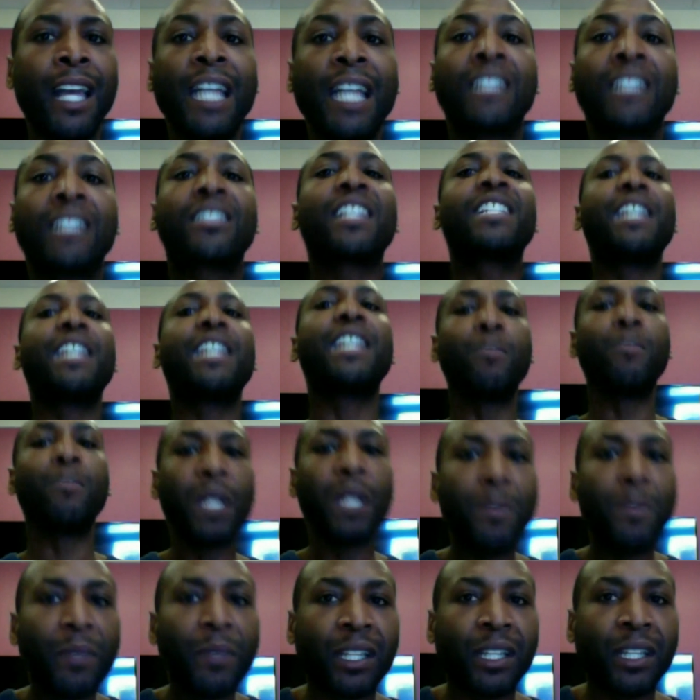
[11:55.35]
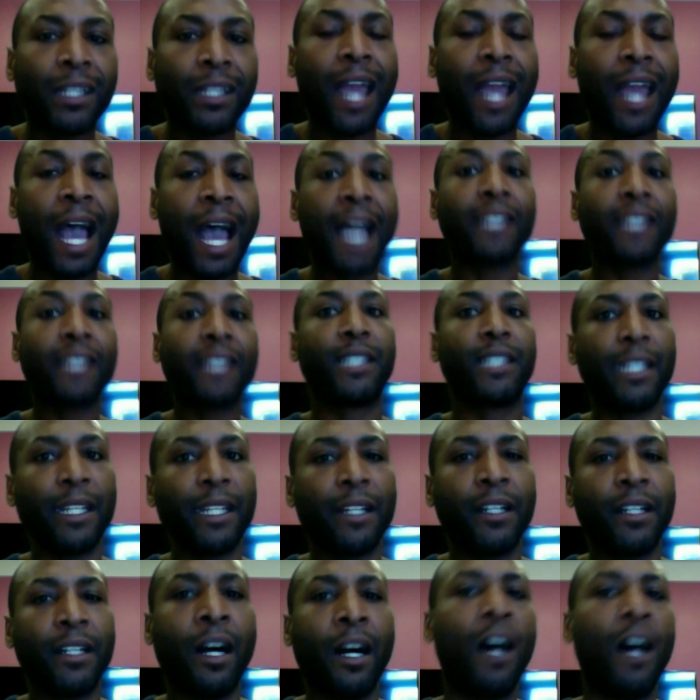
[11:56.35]
to give people an idea
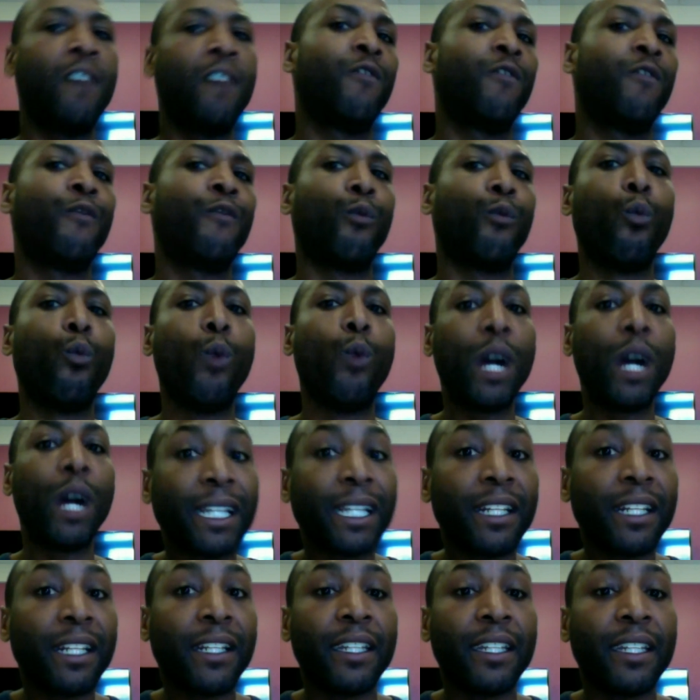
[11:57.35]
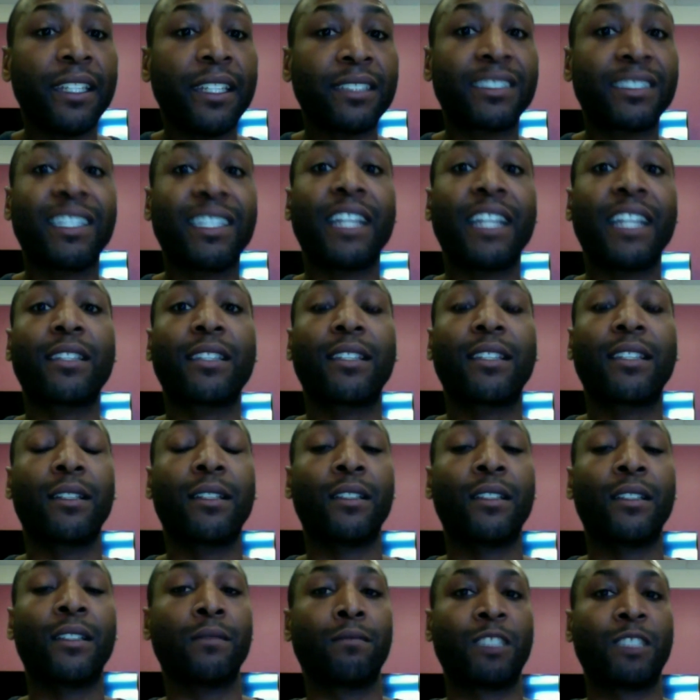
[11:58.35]
of what it is that the
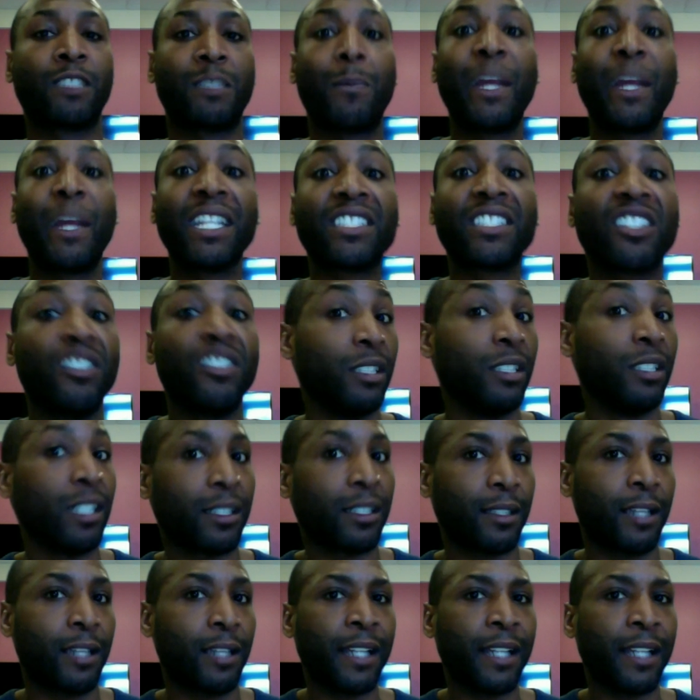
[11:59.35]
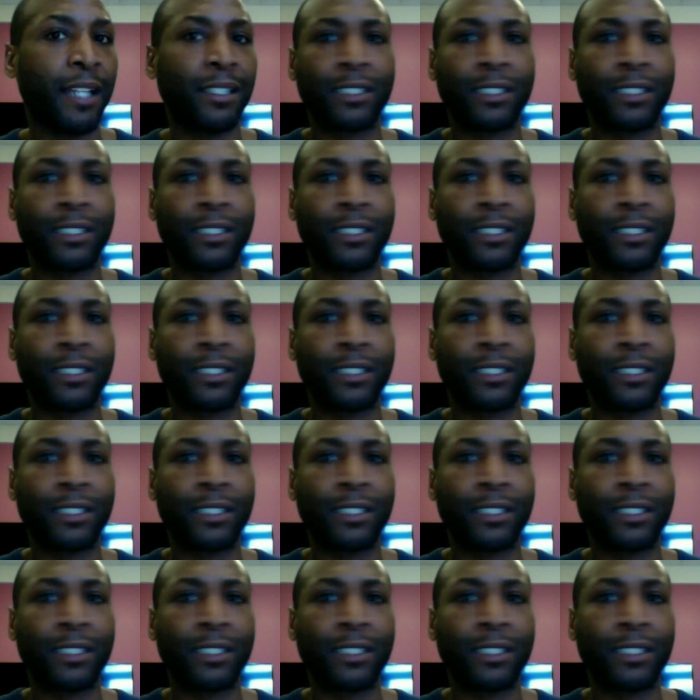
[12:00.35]
space will look like.